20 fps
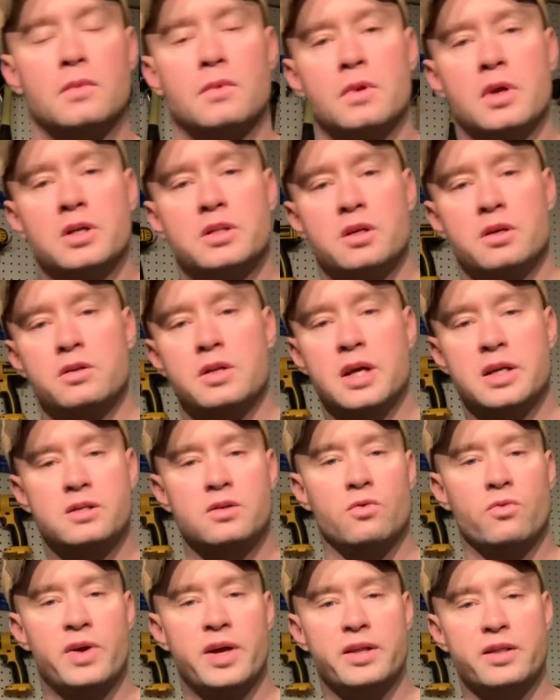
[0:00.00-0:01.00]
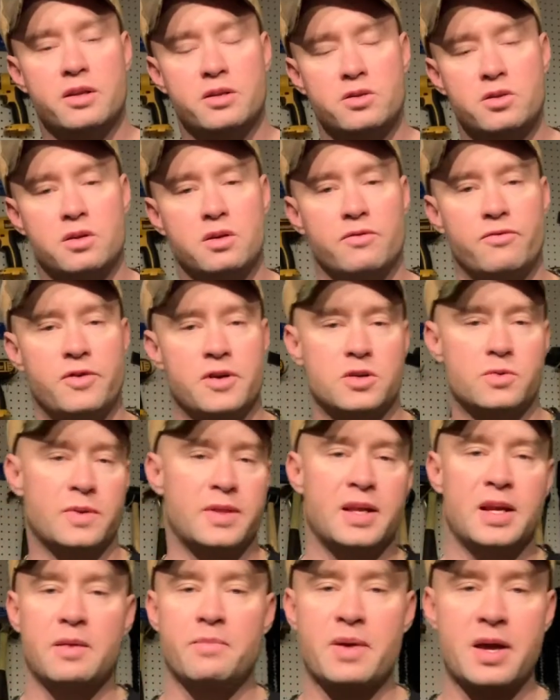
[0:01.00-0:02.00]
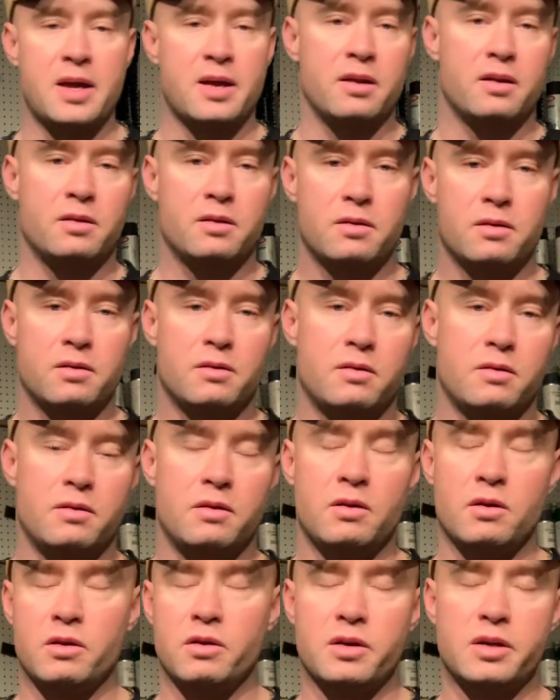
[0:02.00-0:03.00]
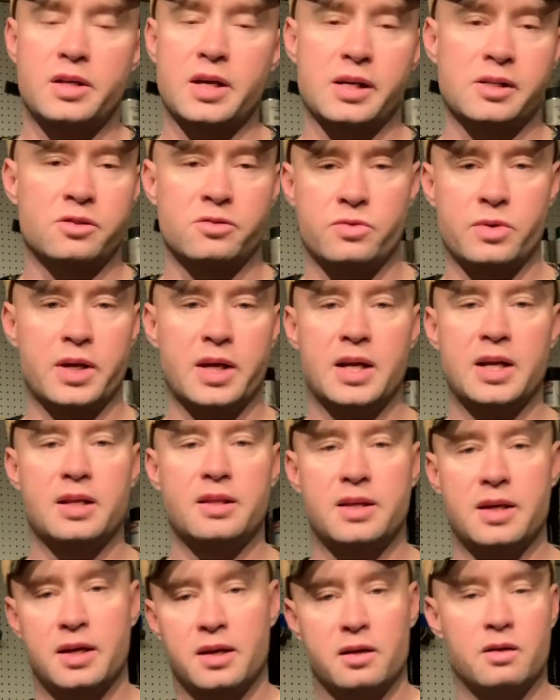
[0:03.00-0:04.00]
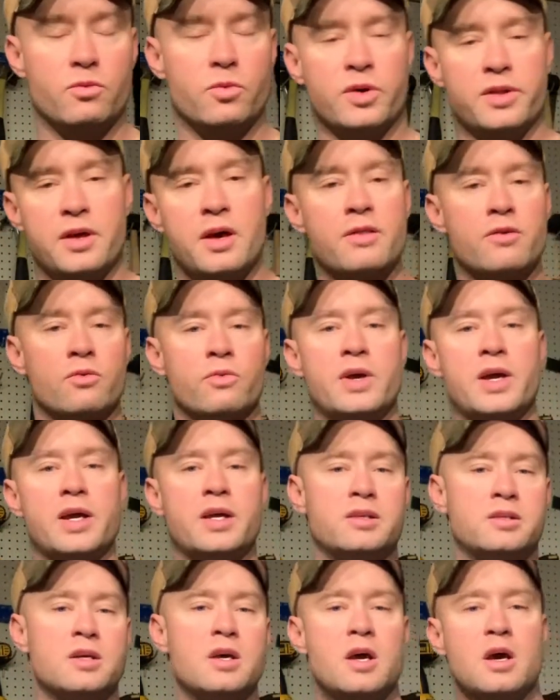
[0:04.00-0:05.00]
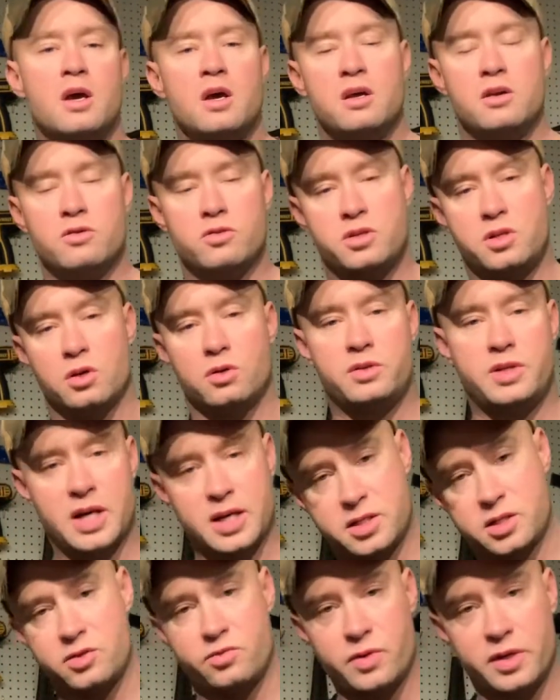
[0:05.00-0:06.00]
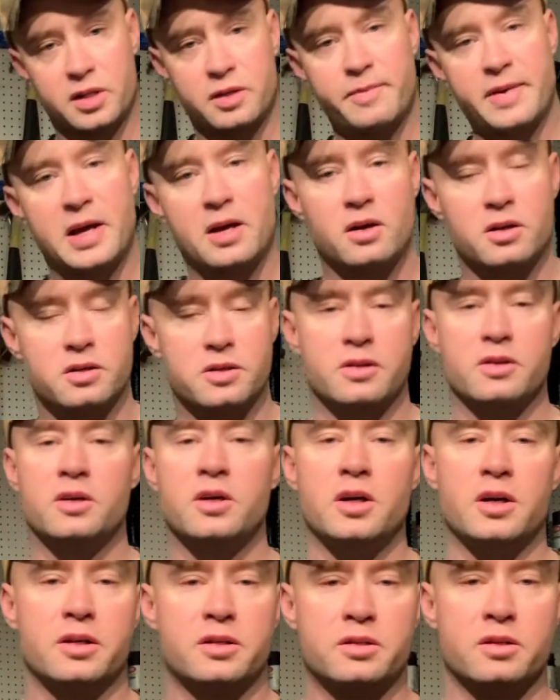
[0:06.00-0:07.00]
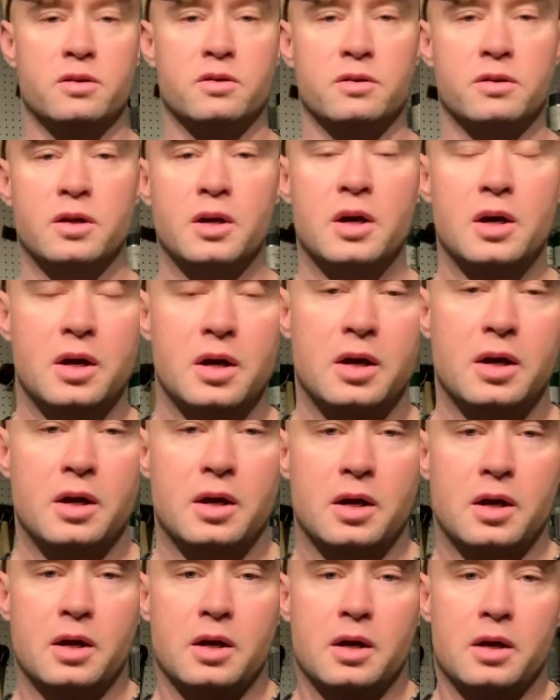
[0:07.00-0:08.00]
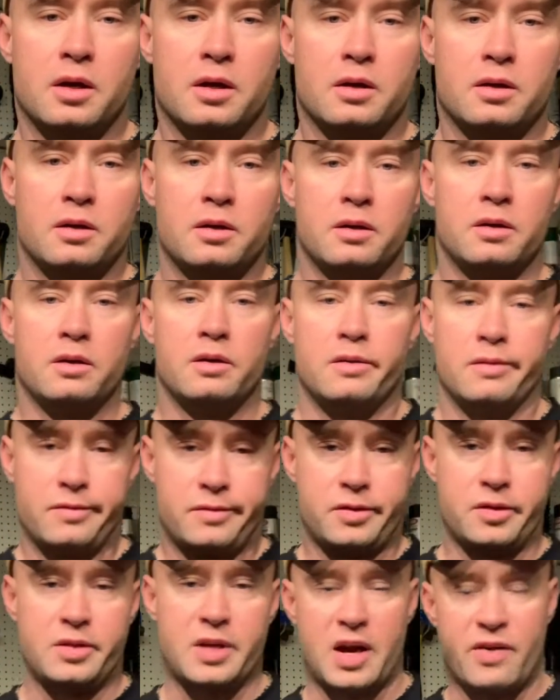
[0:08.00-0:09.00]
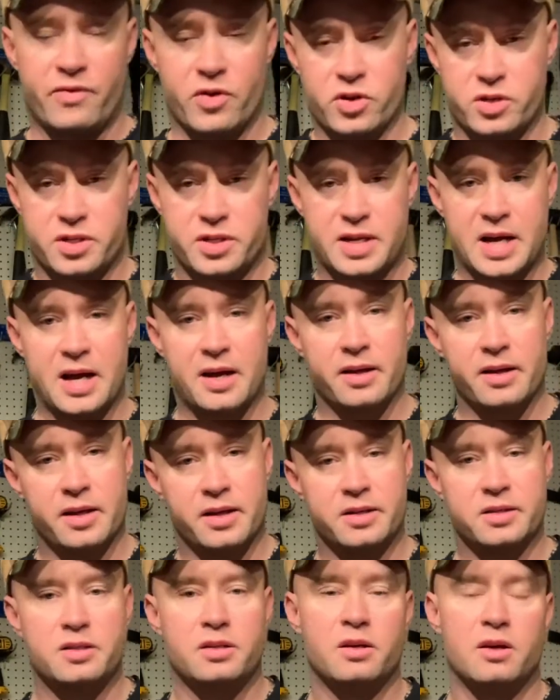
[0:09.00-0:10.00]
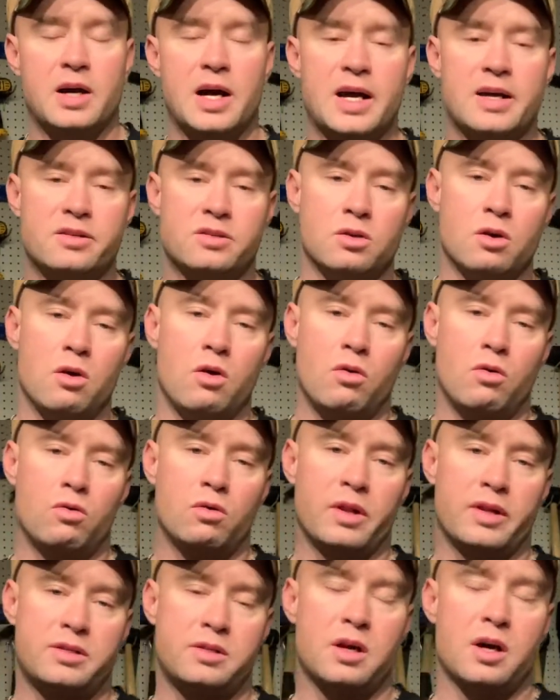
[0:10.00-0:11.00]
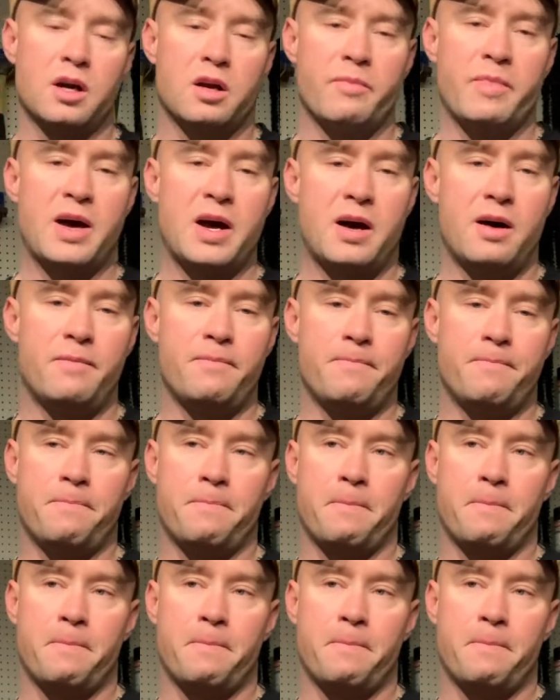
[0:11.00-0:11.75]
It's a rig that you can fish with any bait. You know, you can Texas rig anything. With other rigs, you still Texas rig the bait onto the hook. So this is how versatile it is. All right, so let's talk about